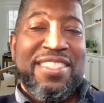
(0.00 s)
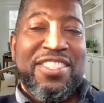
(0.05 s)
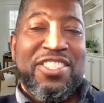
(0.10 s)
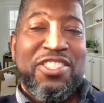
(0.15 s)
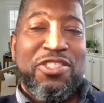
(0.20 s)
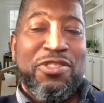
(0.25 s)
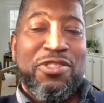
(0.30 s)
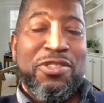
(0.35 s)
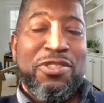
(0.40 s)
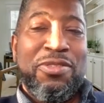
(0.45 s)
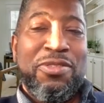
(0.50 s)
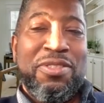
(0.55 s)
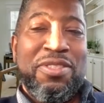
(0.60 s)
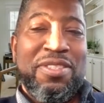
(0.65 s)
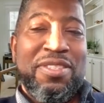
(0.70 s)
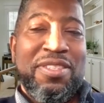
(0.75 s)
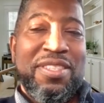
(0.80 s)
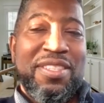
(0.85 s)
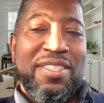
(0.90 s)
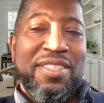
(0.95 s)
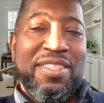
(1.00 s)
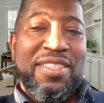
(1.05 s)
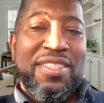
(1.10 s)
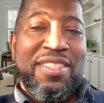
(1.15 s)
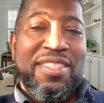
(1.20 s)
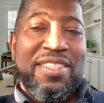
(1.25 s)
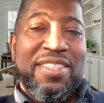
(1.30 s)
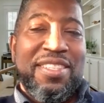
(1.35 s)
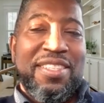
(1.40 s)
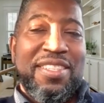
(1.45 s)
True.
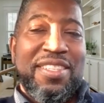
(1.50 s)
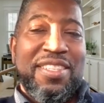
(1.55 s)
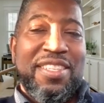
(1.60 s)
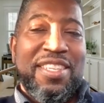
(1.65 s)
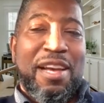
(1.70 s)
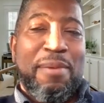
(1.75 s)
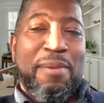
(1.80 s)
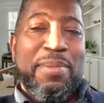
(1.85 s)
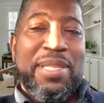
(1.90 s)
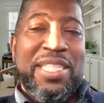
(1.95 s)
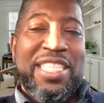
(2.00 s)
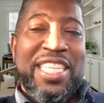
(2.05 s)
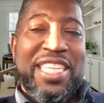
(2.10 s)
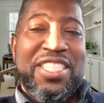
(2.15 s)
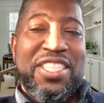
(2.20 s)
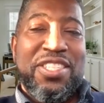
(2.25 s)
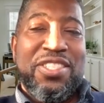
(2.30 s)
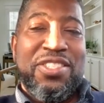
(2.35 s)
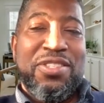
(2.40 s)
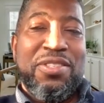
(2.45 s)
I'm addicted